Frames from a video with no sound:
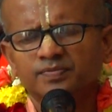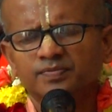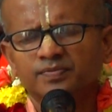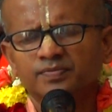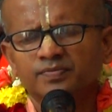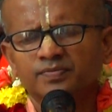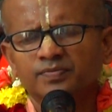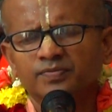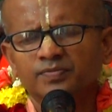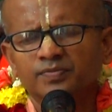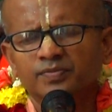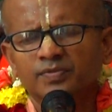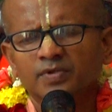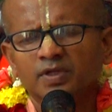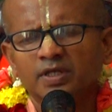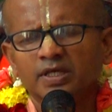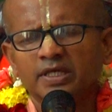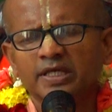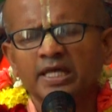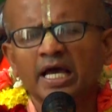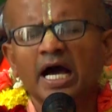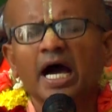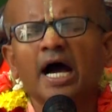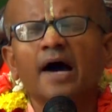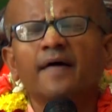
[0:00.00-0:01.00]
Mm.
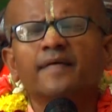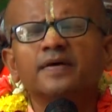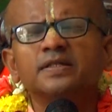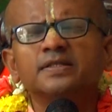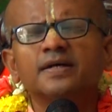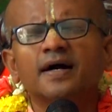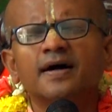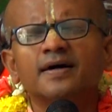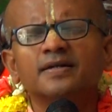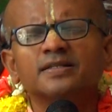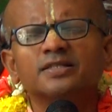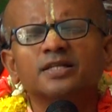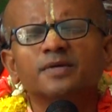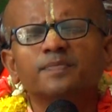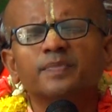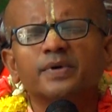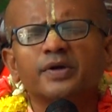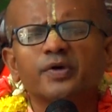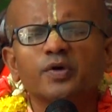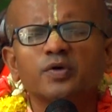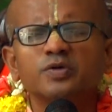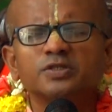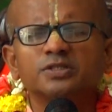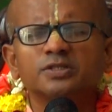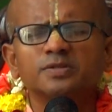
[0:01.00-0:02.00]
Yavad Artha
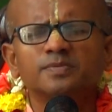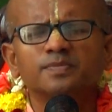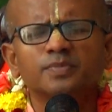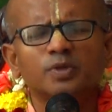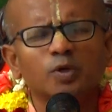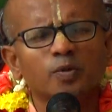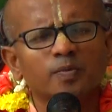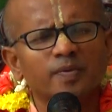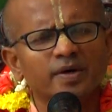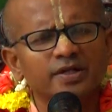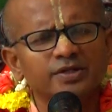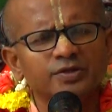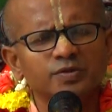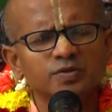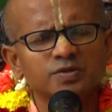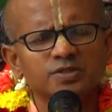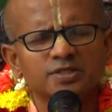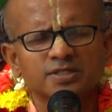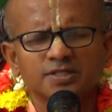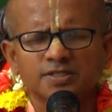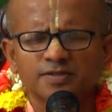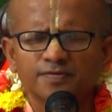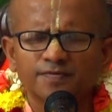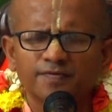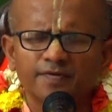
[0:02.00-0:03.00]
Prayojanam. Prabhupada used
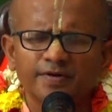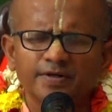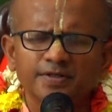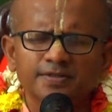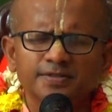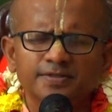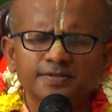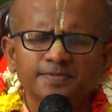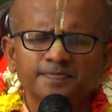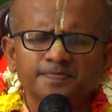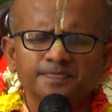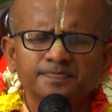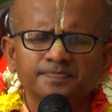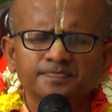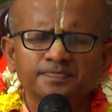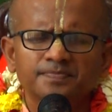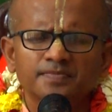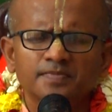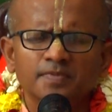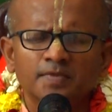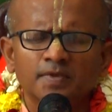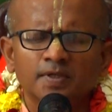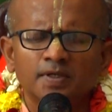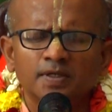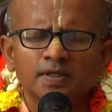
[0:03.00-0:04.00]
this phrase.
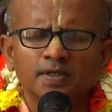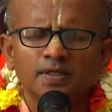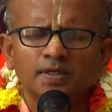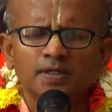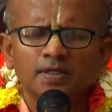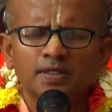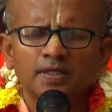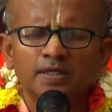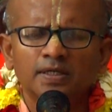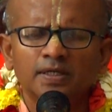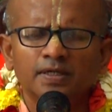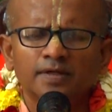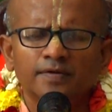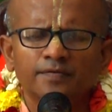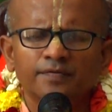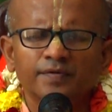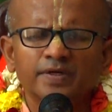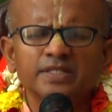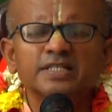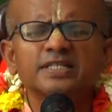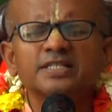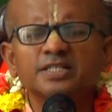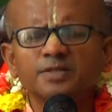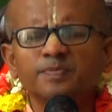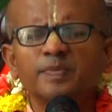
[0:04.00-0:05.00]
Uh, we
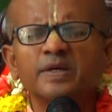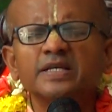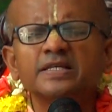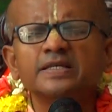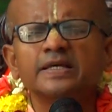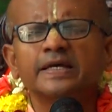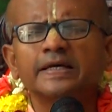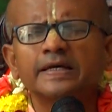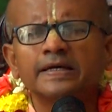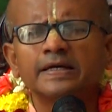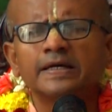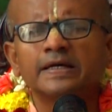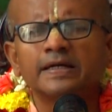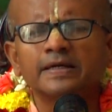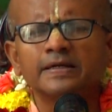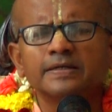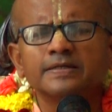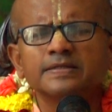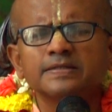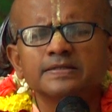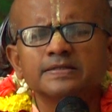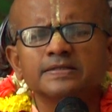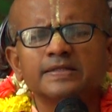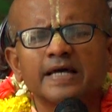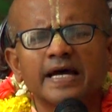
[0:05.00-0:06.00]
just be
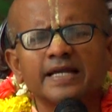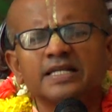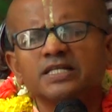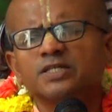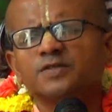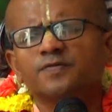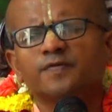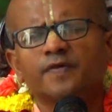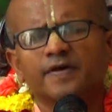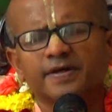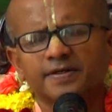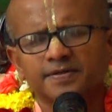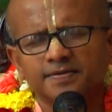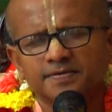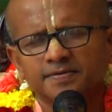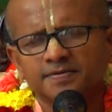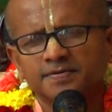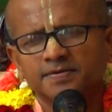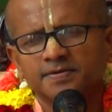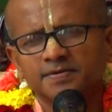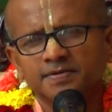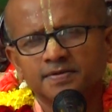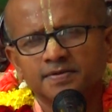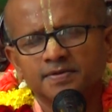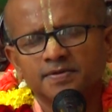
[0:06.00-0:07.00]
satisfied
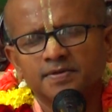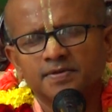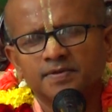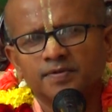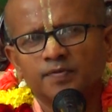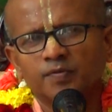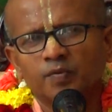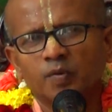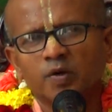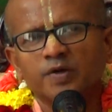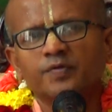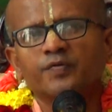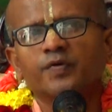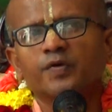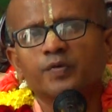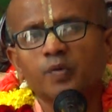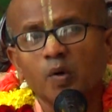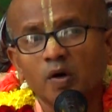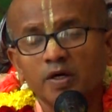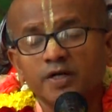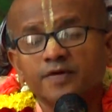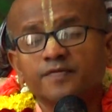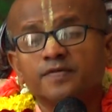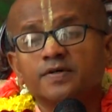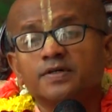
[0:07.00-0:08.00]
with
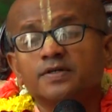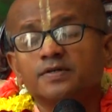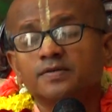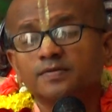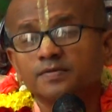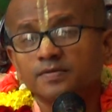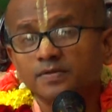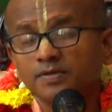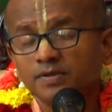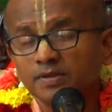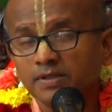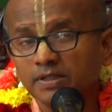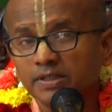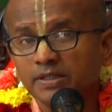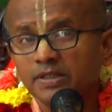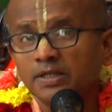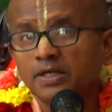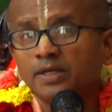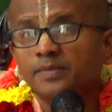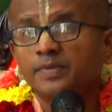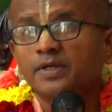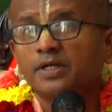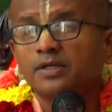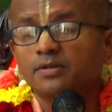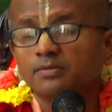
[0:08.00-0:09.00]
whatever,
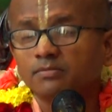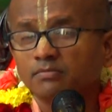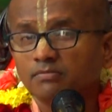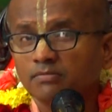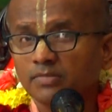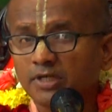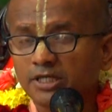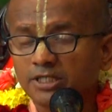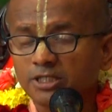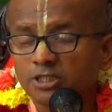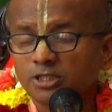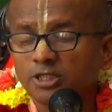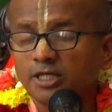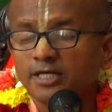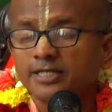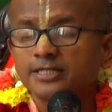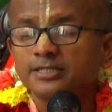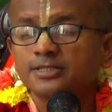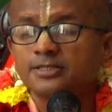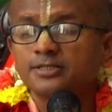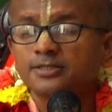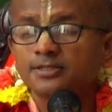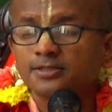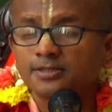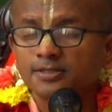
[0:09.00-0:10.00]
I mean, Krishna
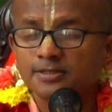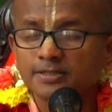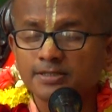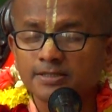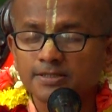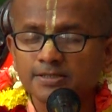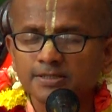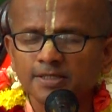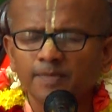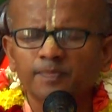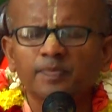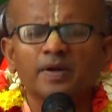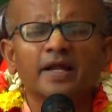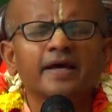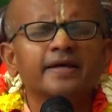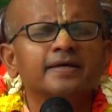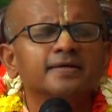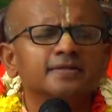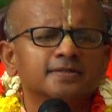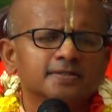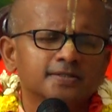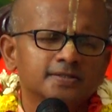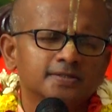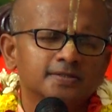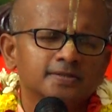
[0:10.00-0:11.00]
is supplying
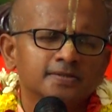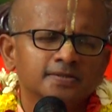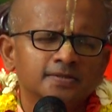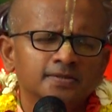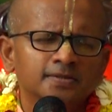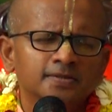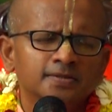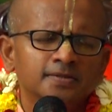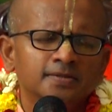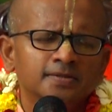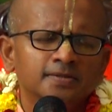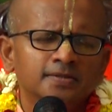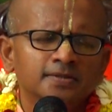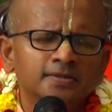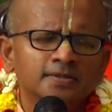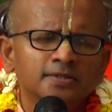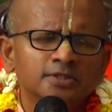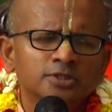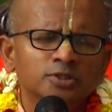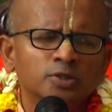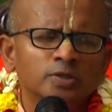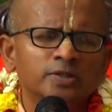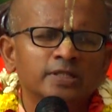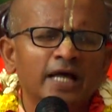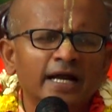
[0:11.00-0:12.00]
us.
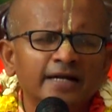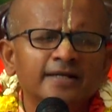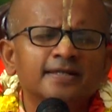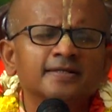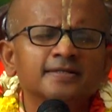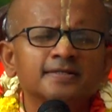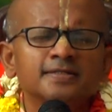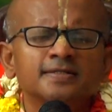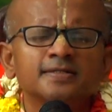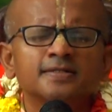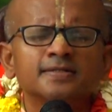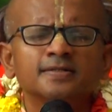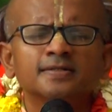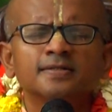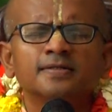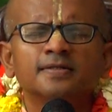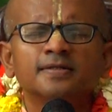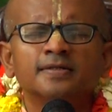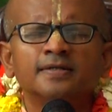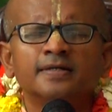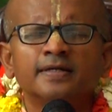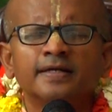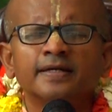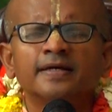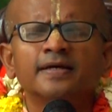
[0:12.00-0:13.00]
So that is
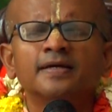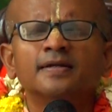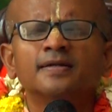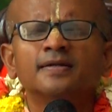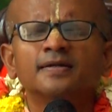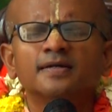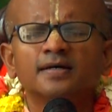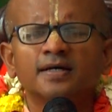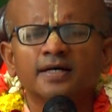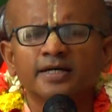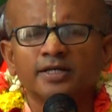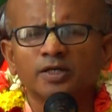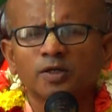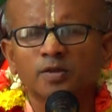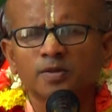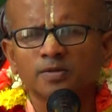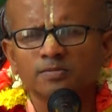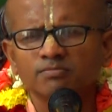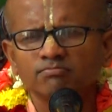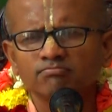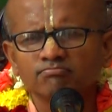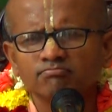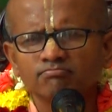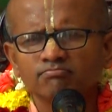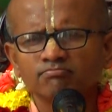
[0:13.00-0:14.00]
a real, you
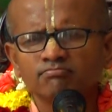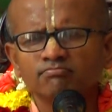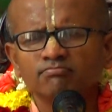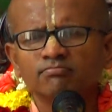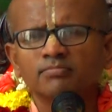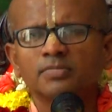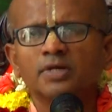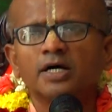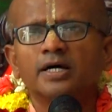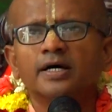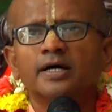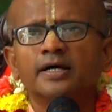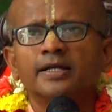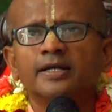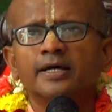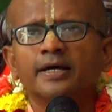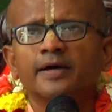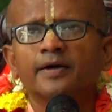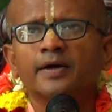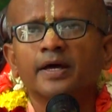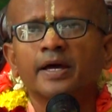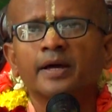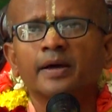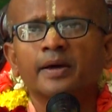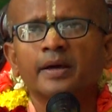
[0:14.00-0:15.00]
know, an a,
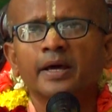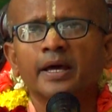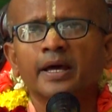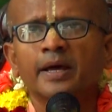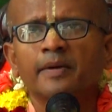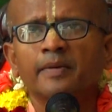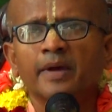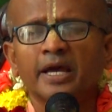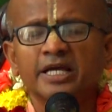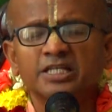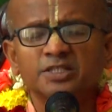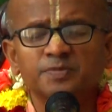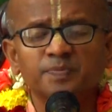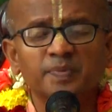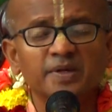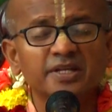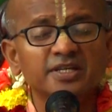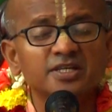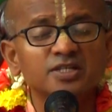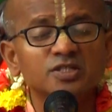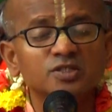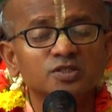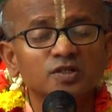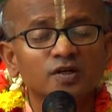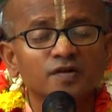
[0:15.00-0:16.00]
a
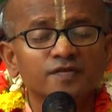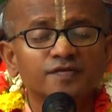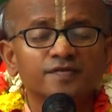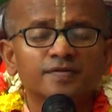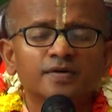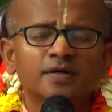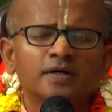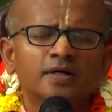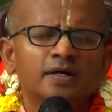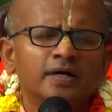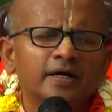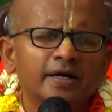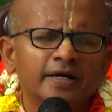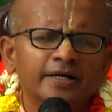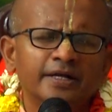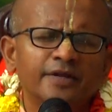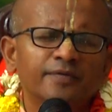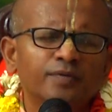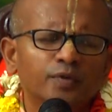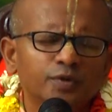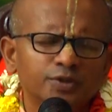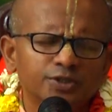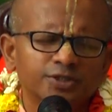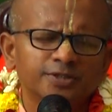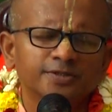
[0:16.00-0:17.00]
experience of
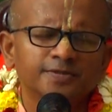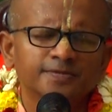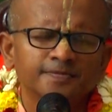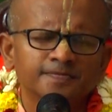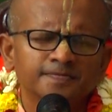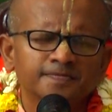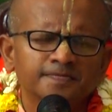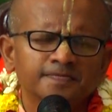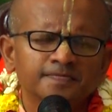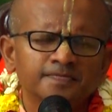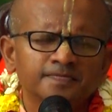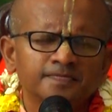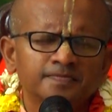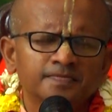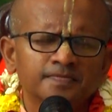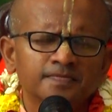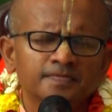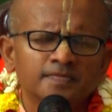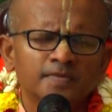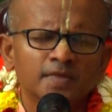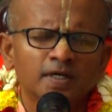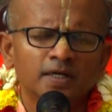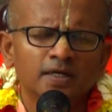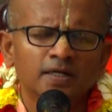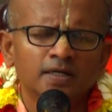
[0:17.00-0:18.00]
devotion.
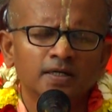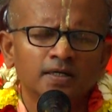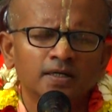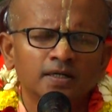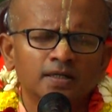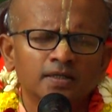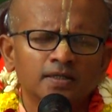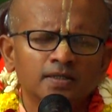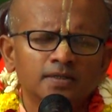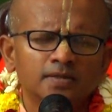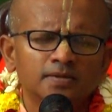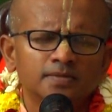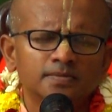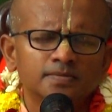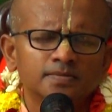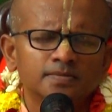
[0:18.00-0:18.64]
Uh,